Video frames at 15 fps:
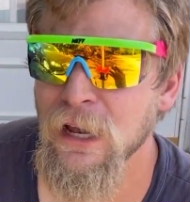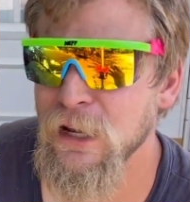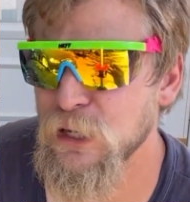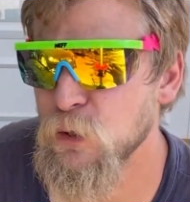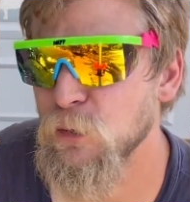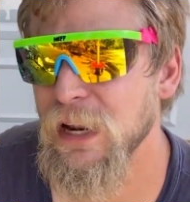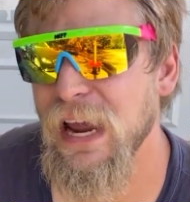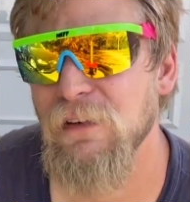
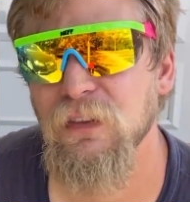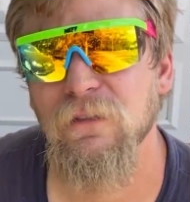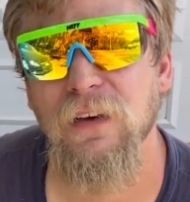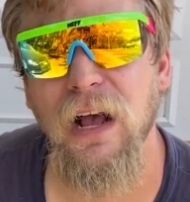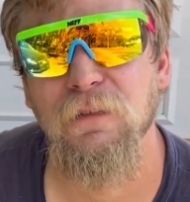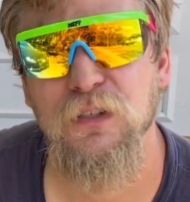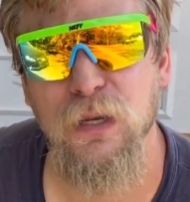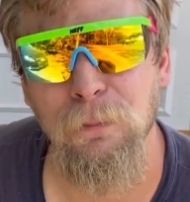You want to have the
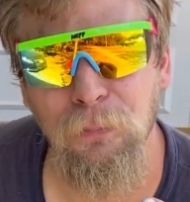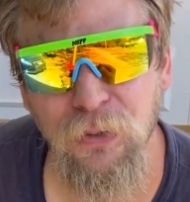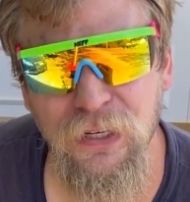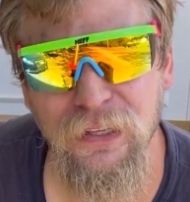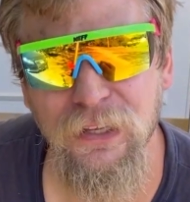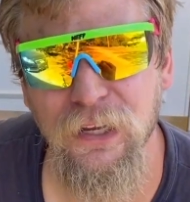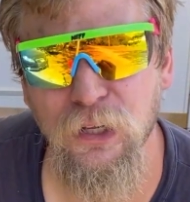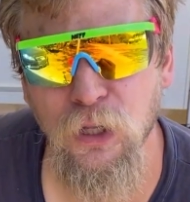valves
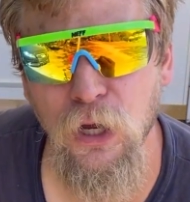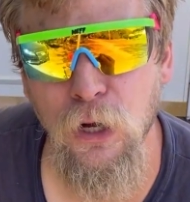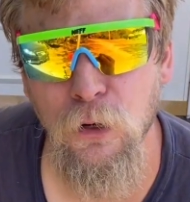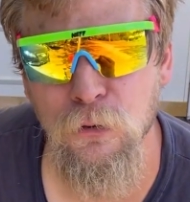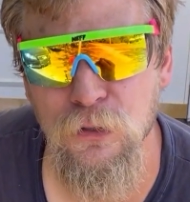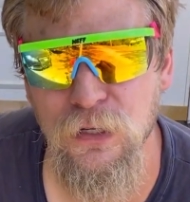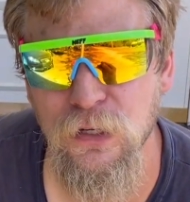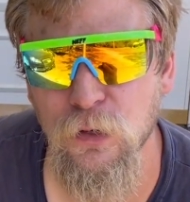completely
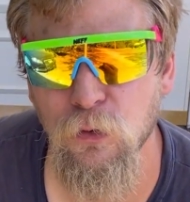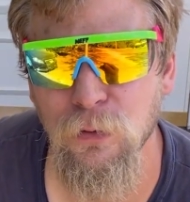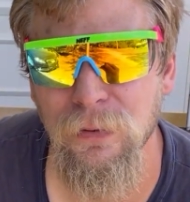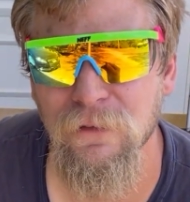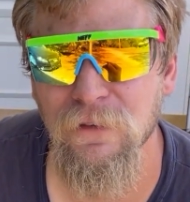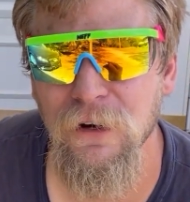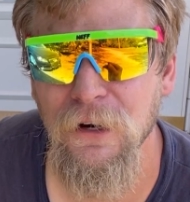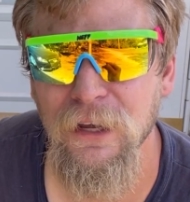closed, and you want to be
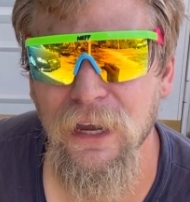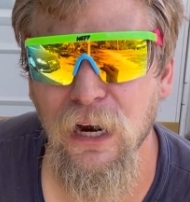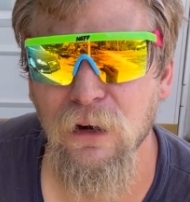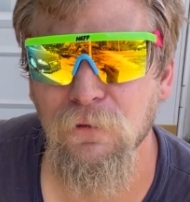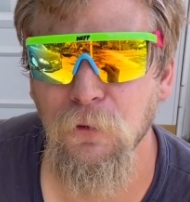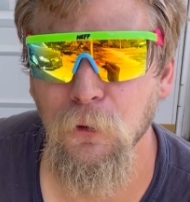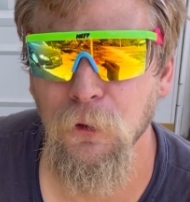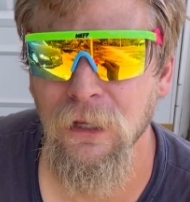very
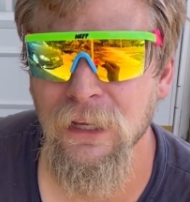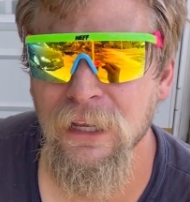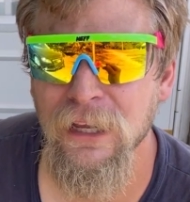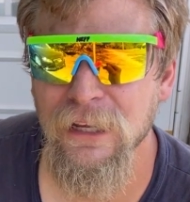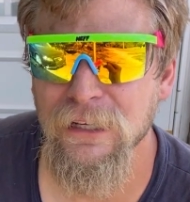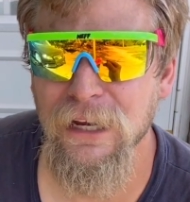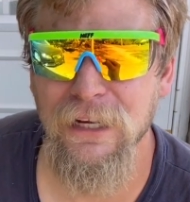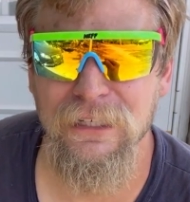careful
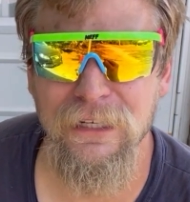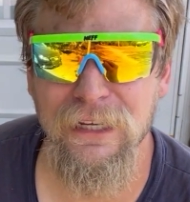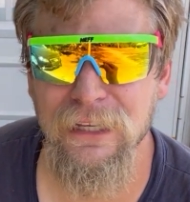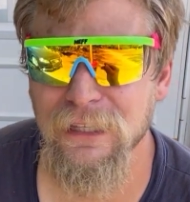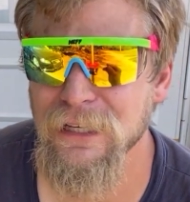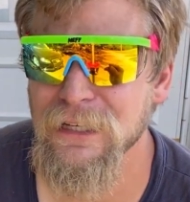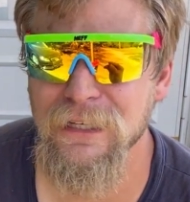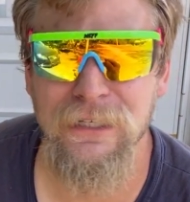not to get
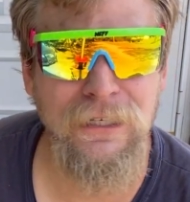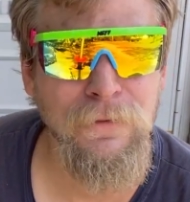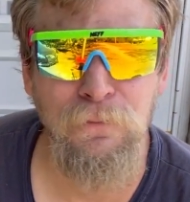this